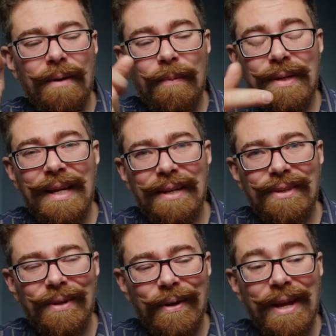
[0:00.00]
when you get
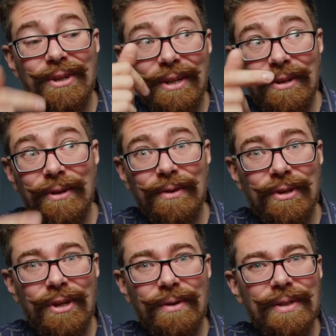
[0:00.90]
to the location you're doing the
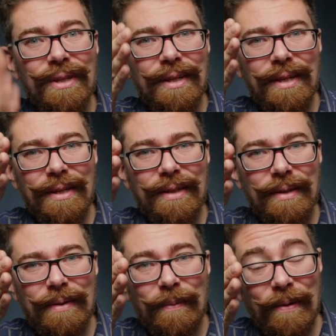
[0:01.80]
shoot,
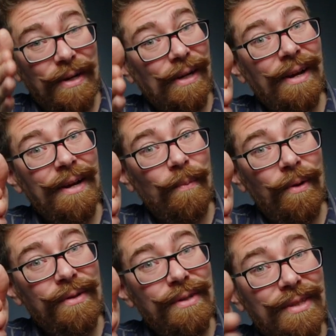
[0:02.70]
what the client
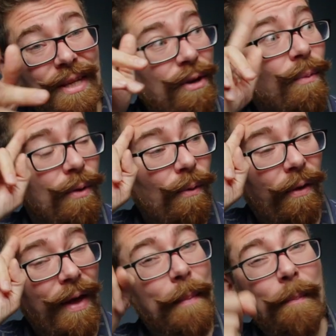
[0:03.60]
wants, they do want all
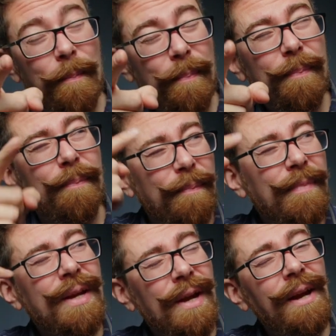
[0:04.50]
of that.
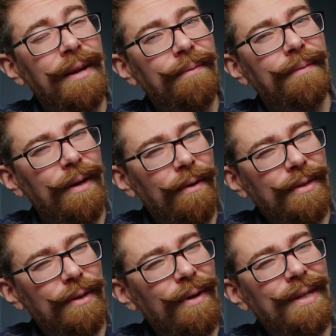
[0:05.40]
Kind of, you know,
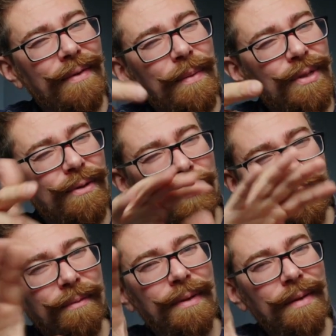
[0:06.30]
as the creative they've been sold
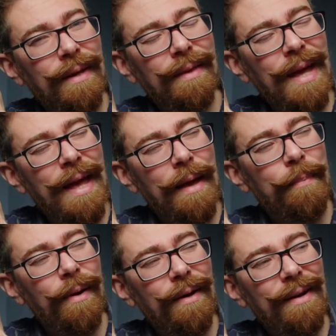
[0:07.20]
on, they're there,
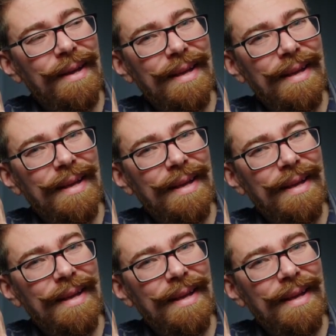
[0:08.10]
but